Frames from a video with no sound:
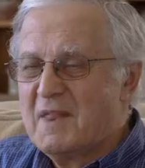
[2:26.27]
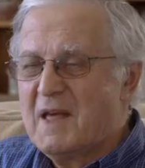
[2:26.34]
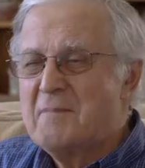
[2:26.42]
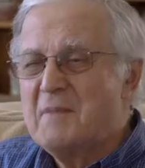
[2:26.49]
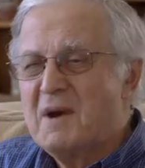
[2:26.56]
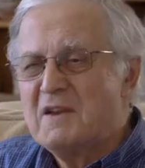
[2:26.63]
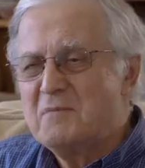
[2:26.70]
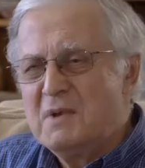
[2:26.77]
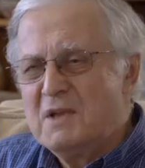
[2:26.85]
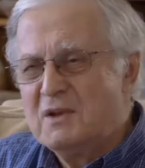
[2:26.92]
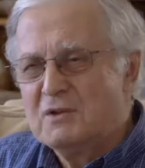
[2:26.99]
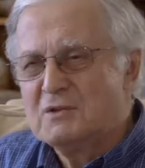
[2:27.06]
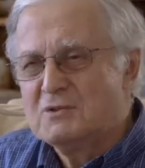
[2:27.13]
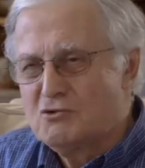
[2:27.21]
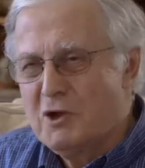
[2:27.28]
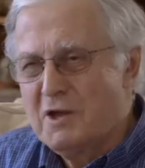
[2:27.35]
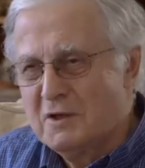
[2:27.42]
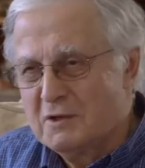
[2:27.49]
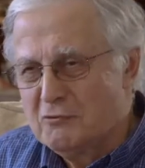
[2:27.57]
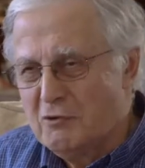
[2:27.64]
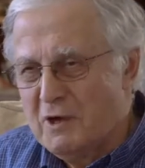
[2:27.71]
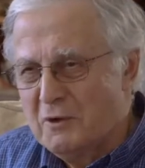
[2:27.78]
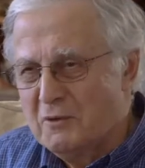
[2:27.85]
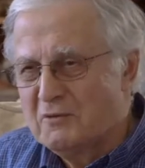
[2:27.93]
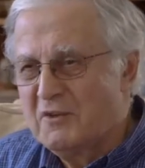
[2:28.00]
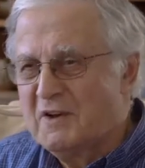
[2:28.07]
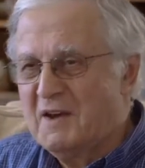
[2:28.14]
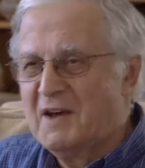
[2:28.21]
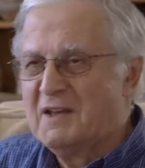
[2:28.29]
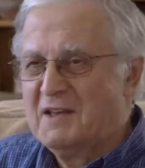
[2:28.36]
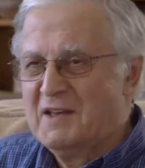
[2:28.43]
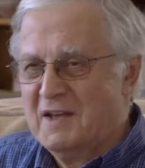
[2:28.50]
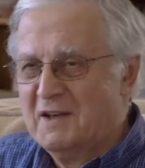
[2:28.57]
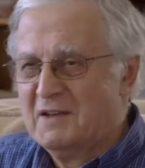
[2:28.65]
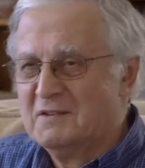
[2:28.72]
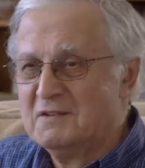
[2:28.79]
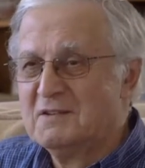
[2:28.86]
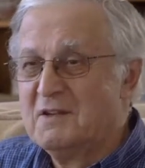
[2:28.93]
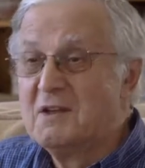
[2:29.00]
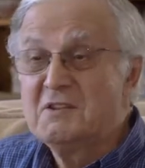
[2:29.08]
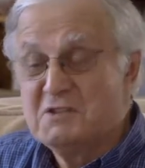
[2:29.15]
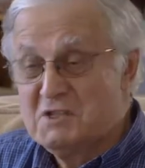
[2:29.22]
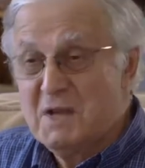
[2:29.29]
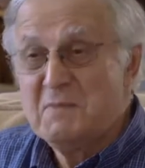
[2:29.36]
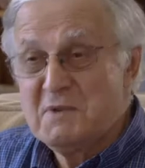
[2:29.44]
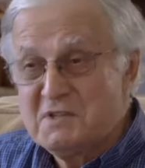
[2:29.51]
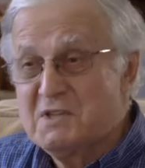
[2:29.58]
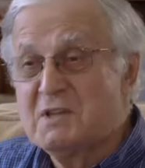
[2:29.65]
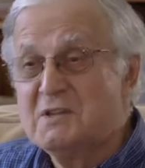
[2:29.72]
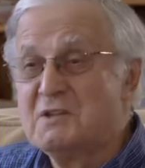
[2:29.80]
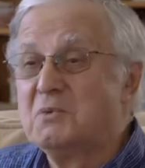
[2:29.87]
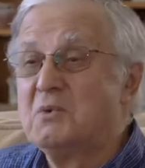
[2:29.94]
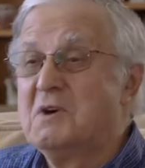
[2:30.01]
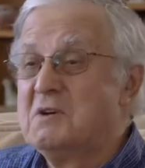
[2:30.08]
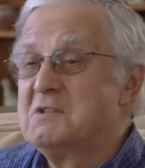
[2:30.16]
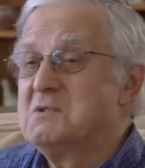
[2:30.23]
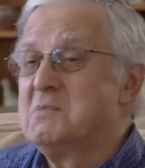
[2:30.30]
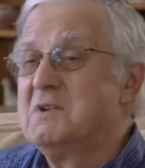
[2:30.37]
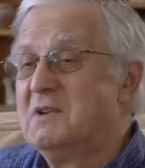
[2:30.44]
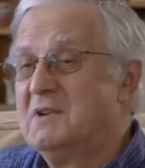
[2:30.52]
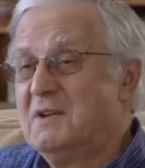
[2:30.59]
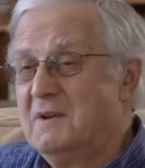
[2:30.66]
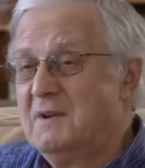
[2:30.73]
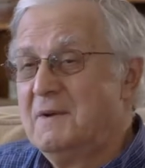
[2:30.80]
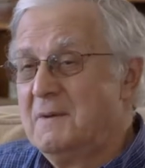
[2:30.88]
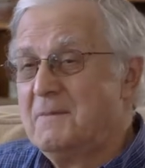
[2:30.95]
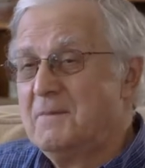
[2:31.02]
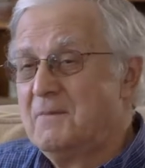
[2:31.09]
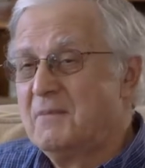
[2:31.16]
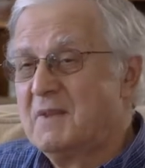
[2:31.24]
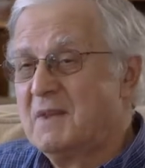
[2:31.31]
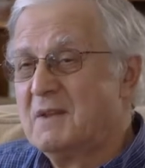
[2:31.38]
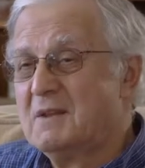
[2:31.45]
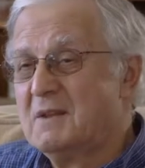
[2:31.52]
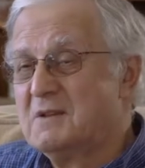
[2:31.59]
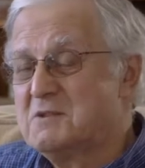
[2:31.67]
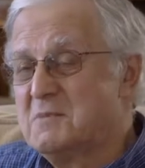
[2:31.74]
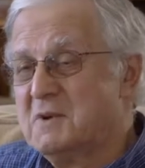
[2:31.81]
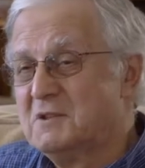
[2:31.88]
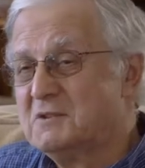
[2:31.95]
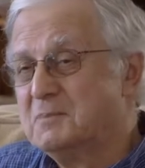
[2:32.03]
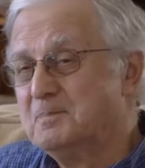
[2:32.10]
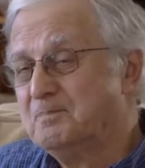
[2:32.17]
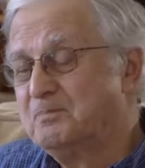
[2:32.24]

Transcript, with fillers: that might have been a good training ground for ICANN, and uh, to some extent it was, but not as much.